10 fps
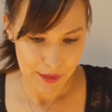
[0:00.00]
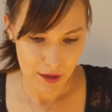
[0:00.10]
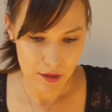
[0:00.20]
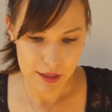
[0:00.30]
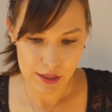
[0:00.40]

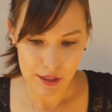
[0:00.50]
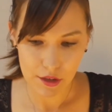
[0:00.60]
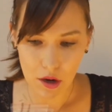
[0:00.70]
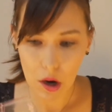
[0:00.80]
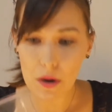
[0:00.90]
Now this is
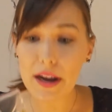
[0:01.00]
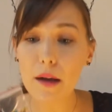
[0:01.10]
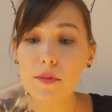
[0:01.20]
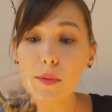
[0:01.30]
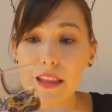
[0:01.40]
cute. Oh, it
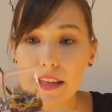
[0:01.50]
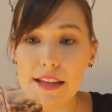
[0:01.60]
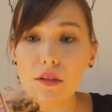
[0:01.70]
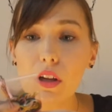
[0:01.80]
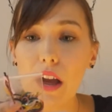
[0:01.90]
comes with a
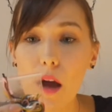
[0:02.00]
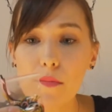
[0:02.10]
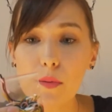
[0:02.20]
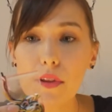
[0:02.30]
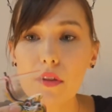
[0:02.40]
needle, it
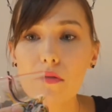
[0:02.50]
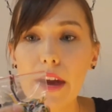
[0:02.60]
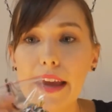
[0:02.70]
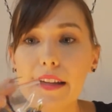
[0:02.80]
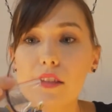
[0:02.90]
comes with a thread.